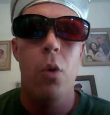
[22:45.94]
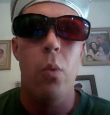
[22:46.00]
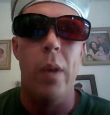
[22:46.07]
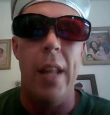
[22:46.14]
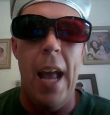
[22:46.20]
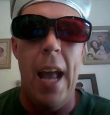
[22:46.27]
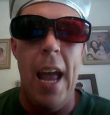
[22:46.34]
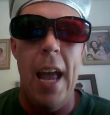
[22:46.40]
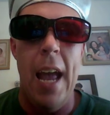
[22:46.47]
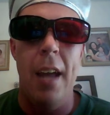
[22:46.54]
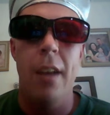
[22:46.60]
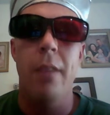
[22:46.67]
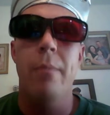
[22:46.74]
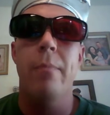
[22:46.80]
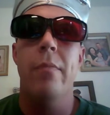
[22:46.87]
with
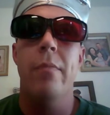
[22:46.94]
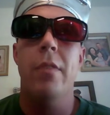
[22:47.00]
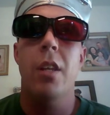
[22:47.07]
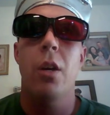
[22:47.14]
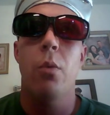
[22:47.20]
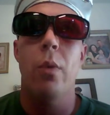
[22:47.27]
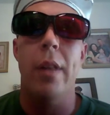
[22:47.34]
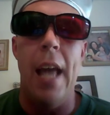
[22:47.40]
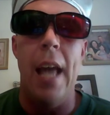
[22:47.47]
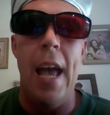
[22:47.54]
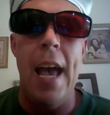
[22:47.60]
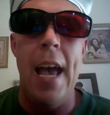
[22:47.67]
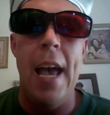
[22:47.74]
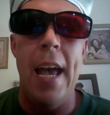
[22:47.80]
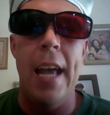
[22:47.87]
egg, with
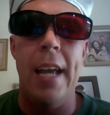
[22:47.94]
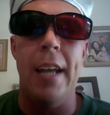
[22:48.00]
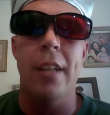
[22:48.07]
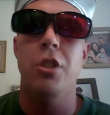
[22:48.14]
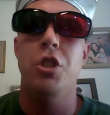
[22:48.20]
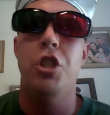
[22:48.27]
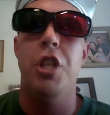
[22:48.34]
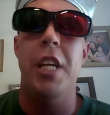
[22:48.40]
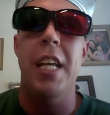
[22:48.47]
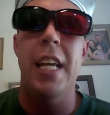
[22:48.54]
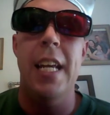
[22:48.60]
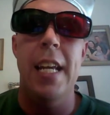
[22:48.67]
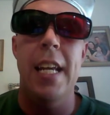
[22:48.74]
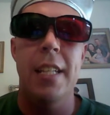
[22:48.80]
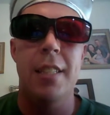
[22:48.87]
egg and
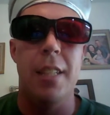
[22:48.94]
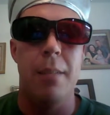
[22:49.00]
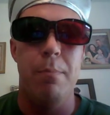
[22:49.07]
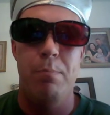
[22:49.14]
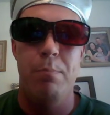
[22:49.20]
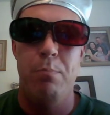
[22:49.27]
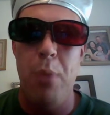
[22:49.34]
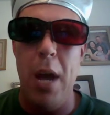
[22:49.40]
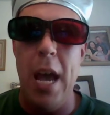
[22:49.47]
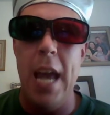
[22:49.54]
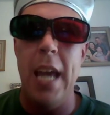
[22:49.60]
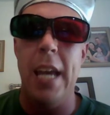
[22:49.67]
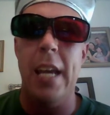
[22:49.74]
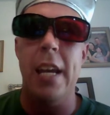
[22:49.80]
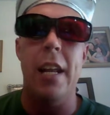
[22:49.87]
cheese and
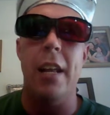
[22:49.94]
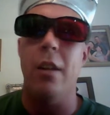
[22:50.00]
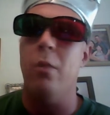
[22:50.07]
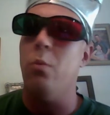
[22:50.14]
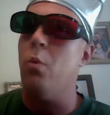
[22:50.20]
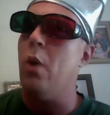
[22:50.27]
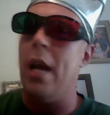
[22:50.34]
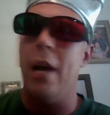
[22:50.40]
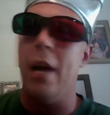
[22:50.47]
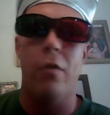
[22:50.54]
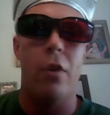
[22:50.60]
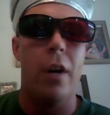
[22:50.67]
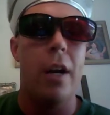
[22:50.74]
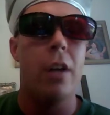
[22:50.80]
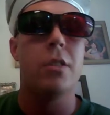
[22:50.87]
bacon and
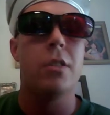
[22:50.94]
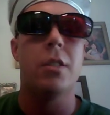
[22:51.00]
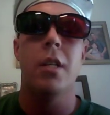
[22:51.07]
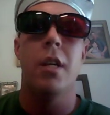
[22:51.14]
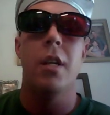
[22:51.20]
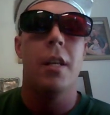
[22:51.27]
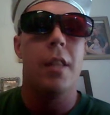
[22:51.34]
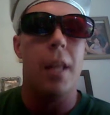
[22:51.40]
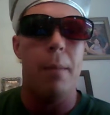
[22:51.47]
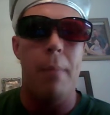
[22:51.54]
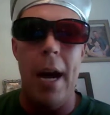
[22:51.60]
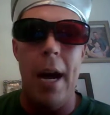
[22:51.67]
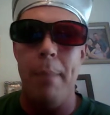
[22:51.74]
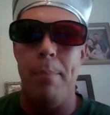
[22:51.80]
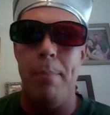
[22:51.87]
whatever else that
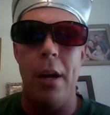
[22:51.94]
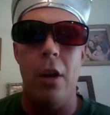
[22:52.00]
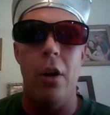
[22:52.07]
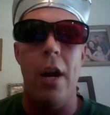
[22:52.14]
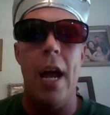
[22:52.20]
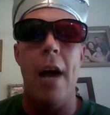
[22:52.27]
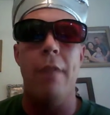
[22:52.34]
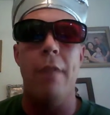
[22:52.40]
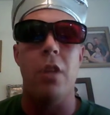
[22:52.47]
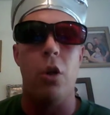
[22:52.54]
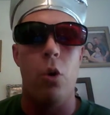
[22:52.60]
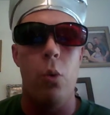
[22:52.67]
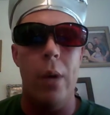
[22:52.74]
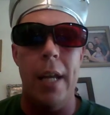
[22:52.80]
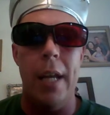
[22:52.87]
my better half, the
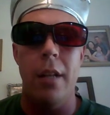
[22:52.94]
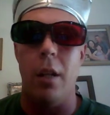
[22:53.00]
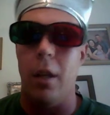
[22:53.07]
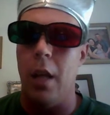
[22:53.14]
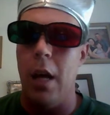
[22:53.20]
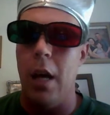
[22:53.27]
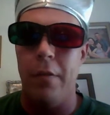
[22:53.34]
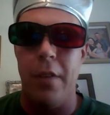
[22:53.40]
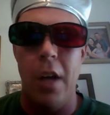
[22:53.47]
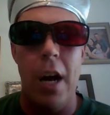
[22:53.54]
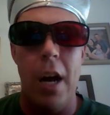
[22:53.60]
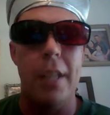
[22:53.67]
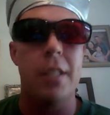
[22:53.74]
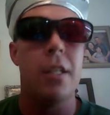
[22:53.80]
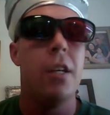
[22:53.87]
queen, the love
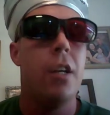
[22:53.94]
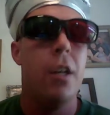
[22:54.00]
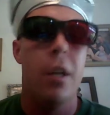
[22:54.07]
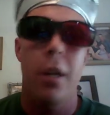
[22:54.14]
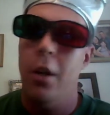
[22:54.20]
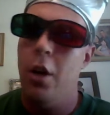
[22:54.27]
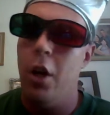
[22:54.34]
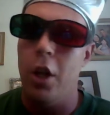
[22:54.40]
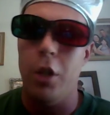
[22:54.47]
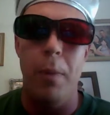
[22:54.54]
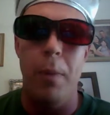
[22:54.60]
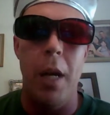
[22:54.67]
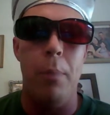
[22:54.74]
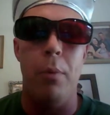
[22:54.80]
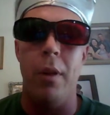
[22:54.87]
goddess, hooks
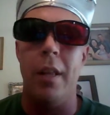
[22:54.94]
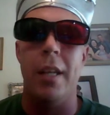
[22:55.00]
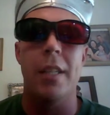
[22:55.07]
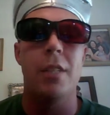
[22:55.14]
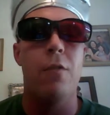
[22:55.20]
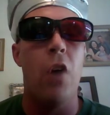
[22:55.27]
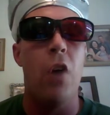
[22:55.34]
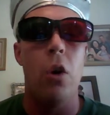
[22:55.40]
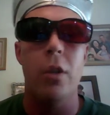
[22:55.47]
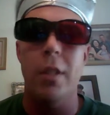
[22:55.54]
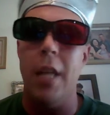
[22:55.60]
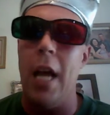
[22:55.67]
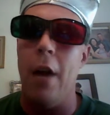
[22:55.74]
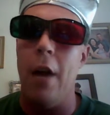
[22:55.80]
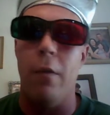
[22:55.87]
me up with. Because folks,
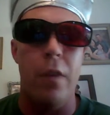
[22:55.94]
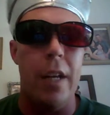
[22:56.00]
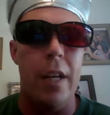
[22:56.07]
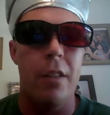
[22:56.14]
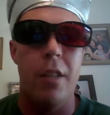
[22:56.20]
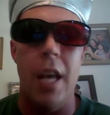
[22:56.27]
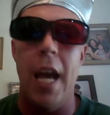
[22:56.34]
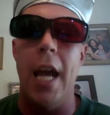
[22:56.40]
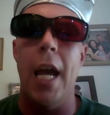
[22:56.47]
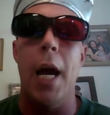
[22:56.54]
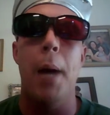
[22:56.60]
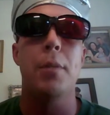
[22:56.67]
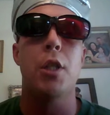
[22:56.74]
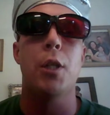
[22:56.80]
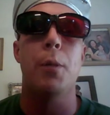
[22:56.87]
every day
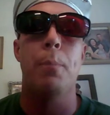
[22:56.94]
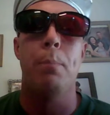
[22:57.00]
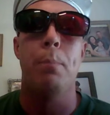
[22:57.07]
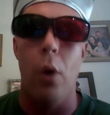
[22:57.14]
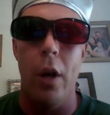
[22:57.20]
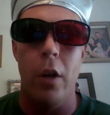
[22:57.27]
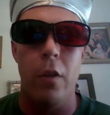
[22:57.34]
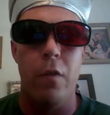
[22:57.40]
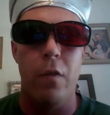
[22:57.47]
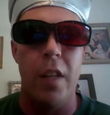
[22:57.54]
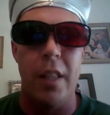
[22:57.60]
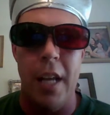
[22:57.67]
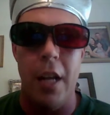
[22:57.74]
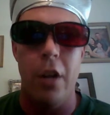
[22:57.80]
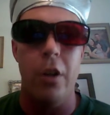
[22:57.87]
I'm spoiled for
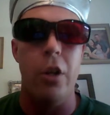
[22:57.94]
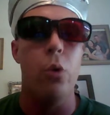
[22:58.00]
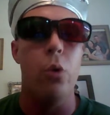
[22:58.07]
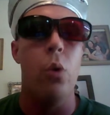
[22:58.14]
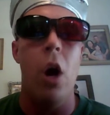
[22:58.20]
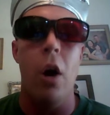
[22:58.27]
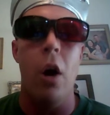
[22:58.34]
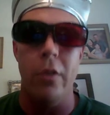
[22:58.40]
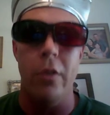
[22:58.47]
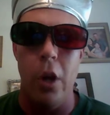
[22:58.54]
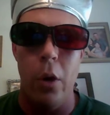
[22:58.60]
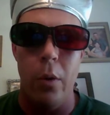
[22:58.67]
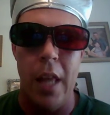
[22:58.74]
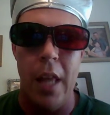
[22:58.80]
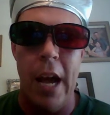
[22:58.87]
dinner. You all
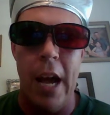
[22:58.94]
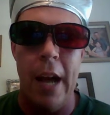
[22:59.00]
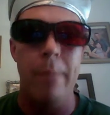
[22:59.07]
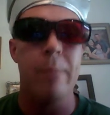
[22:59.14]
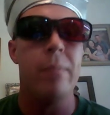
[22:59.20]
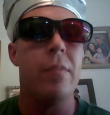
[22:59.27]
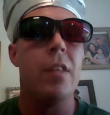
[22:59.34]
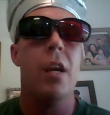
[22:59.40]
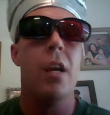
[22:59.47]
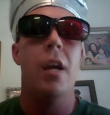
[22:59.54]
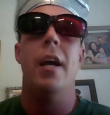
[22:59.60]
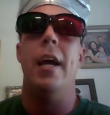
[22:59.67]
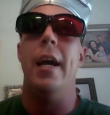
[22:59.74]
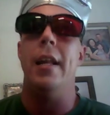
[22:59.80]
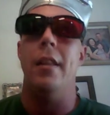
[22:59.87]
know that,
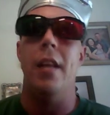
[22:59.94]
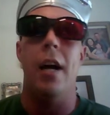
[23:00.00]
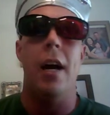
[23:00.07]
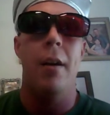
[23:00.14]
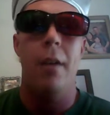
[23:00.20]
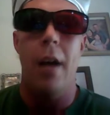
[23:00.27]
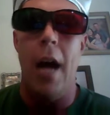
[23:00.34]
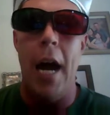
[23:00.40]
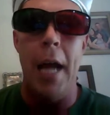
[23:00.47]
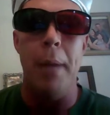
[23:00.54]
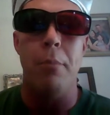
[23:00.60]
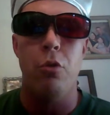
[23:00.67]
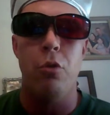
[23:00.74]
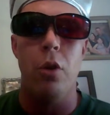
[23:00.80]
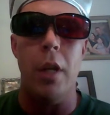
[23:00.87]
and uh, I
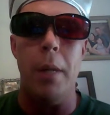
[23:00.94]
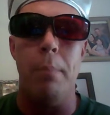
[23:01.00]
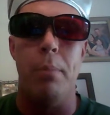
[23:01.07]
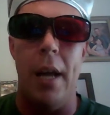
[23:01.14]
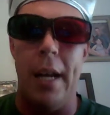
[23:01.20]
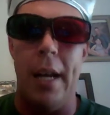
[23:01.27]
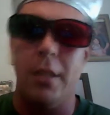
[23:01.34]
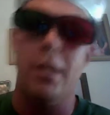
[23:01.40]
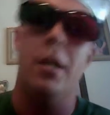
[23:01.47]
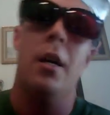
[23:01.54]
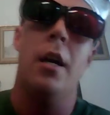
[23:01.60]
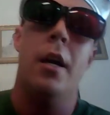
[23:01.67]
am truly blessed.